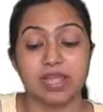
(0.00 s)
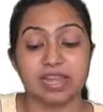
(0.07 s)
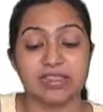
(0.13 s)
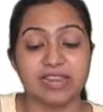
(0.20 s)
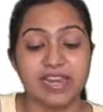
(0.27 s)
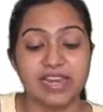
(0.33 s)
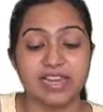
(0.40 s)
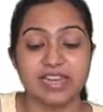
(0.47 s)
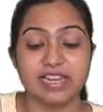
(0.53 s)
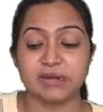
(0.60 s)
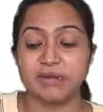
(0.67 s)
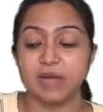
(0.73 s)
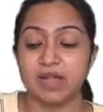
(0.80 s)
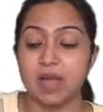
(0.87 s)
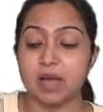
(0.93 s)
Then
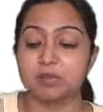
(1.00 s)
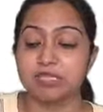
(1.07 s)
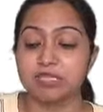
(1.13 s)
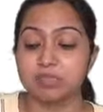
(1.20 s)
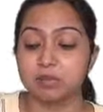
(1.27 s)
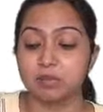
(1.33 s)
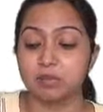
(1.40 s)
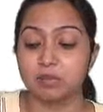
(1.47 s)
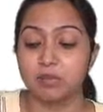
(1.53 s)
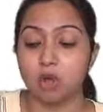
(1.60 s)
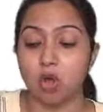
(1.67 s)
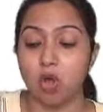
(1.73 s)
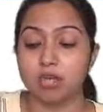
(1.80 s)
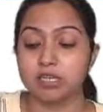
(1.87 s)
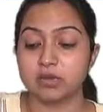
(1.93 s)
it becomes
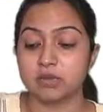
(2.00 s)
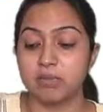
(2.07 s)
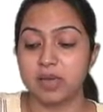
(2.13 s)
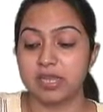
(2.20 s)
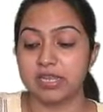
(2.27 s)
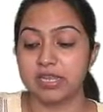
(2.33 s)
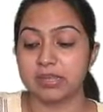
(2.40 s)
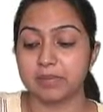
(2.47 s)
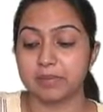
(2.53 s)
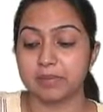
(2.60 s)
broad money.